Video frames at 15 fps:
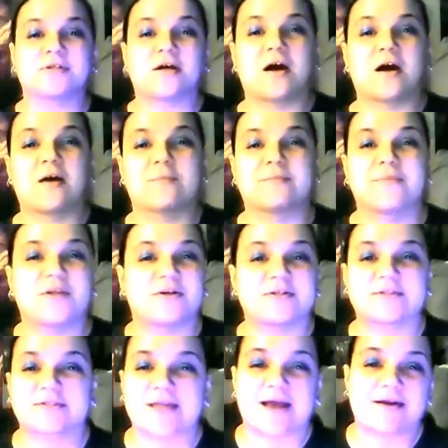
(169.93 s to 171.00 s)
They're
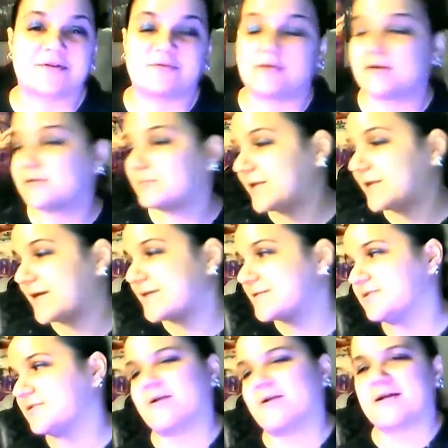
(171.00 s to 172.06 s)
scattered throughout the place.
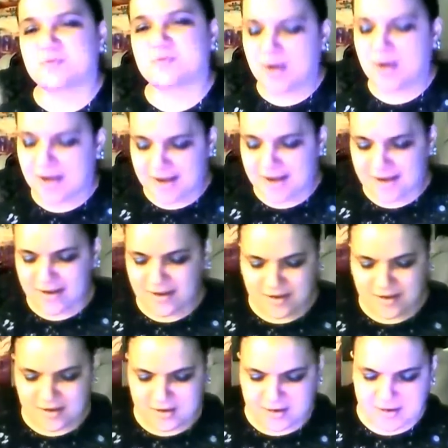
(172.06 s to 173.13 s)
Don't ask why.
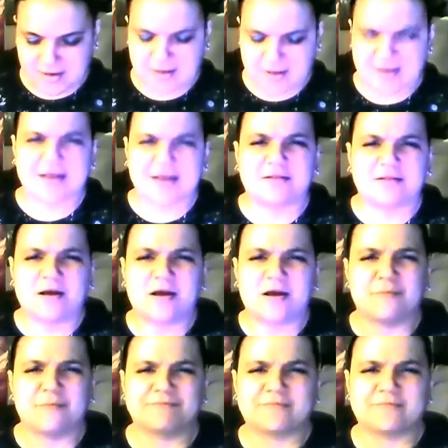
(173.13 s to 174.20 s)
Hell,
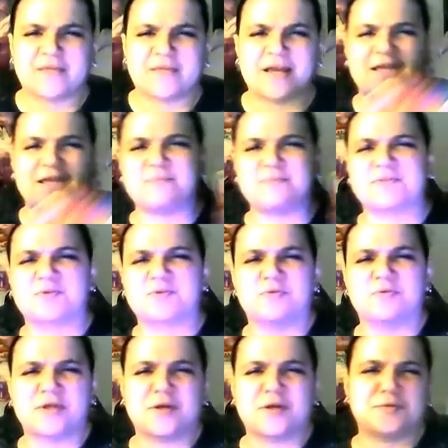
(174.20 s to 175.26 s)
I keep school
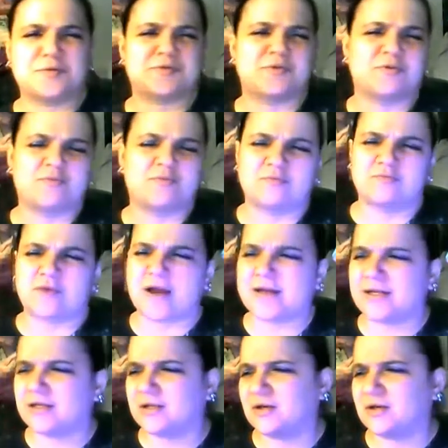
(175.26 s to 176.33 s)
notes,
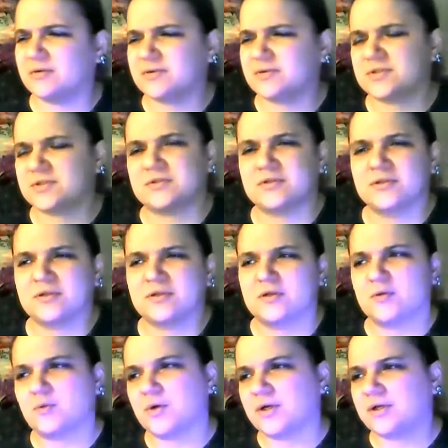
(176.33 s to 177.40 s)
writing notes,
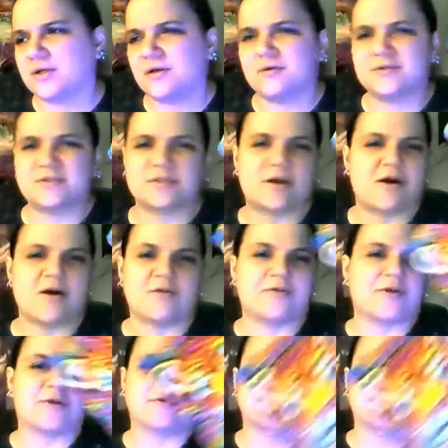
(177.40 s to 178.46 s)
work notes, all
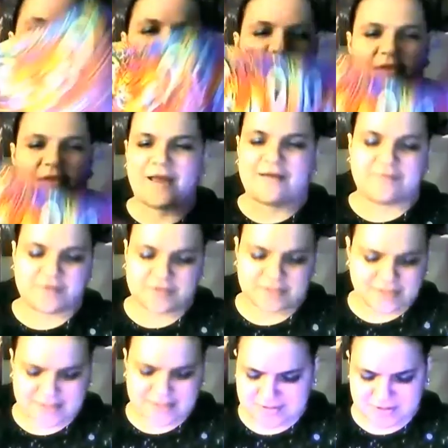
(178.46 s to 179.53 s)
notes.
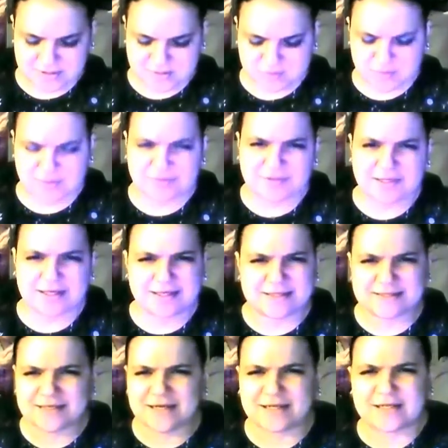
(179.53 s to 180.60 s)
Everything is just in one thing. It's
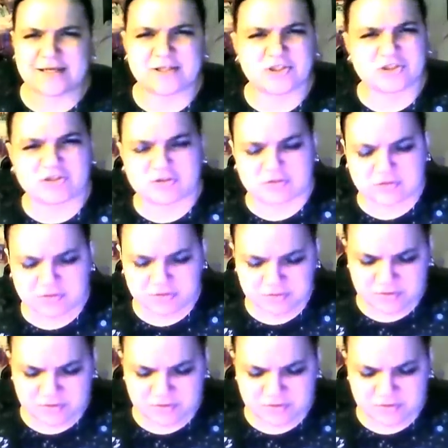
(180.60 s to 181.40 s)
kind of like a journal.